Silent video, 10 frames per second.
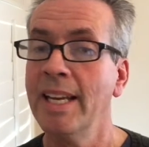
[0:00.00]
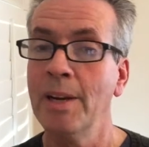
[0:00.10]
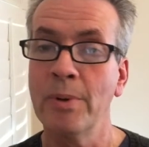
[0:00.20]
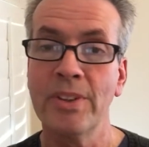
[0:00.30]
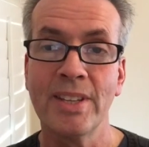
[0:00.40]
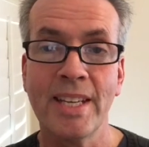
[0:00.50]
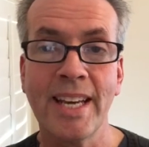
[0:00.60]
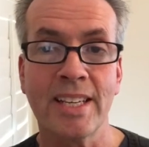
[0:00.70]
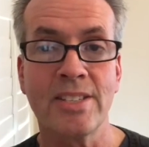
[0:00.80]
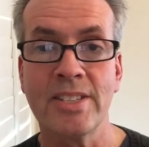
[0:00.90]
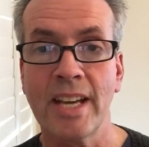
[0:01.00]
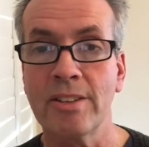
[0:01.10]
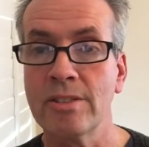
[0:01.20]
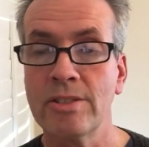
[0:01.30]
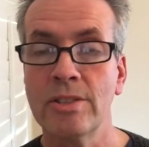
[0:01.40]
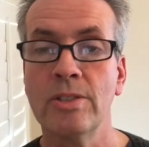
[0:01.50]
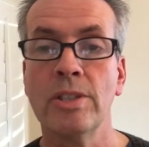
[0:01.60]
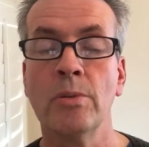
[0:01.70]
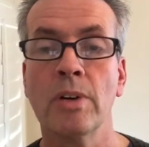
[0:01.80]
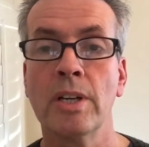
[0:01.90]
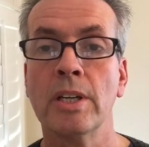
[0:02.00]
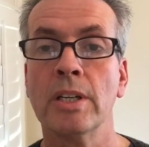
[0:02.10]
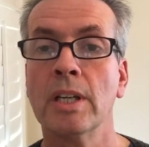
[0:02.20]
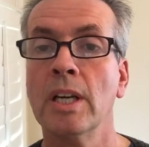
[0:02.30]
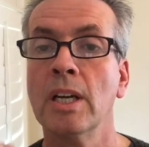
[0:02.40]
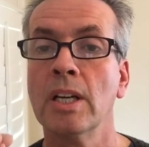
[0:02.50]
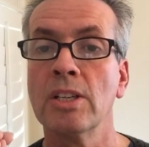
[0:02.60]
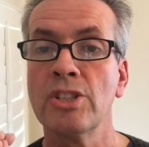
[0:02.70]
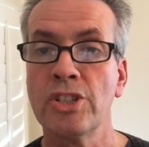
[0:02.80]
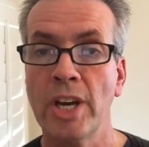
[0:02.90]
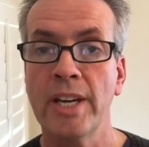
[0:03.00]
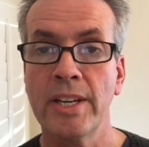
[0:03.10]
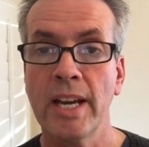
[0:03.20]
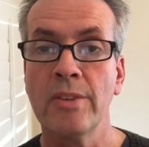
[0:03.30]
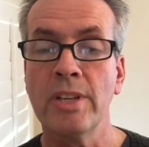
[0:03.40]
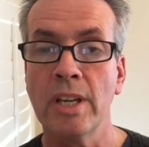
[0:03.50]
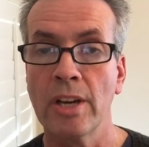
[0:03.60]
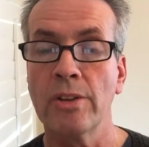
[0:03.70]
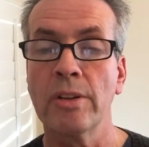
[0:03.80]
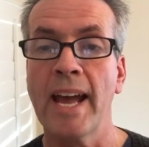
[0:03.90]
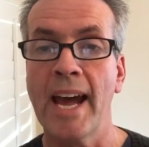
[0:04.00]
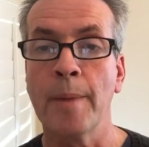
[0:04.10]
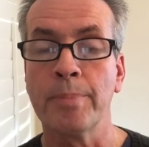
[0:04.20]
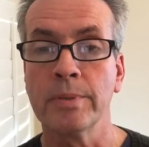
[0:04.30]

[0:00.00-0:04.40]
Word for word: and within the next second or two, you want to shut down the other app.